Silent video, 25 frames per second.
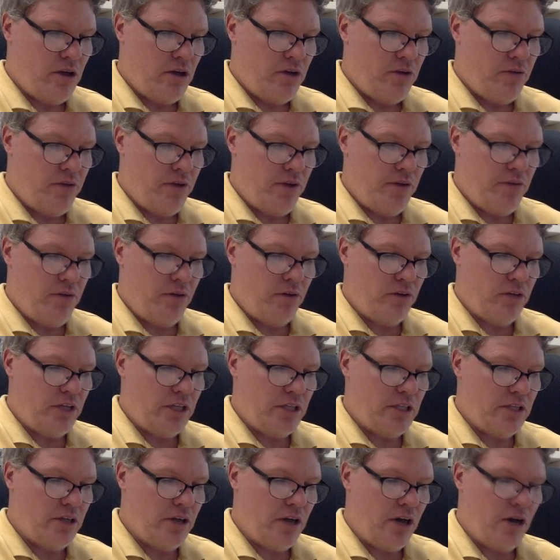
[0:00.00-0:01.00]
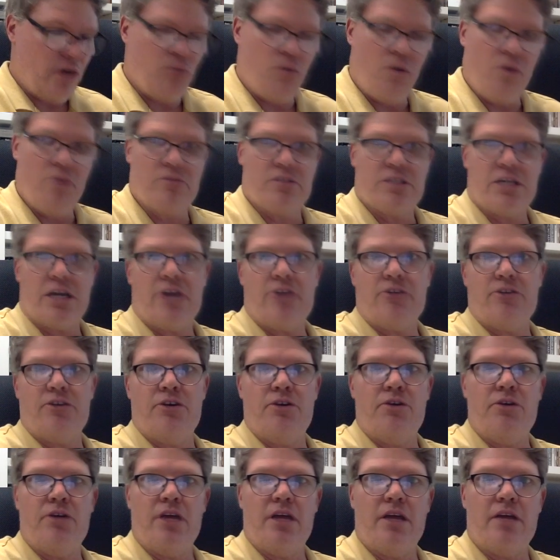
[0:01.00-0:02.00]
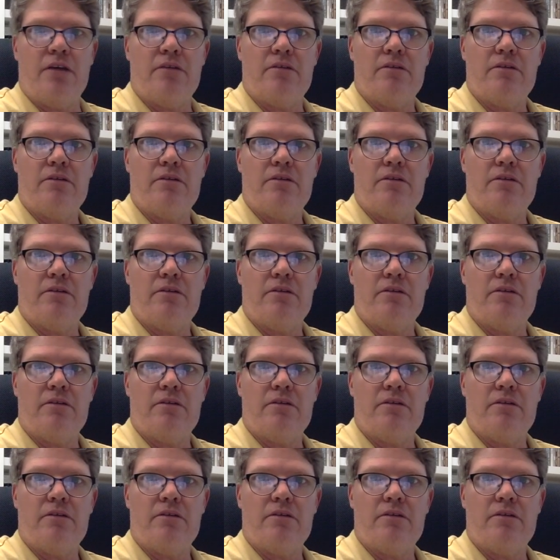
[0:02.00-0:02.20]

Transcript: We have only done what was our duty.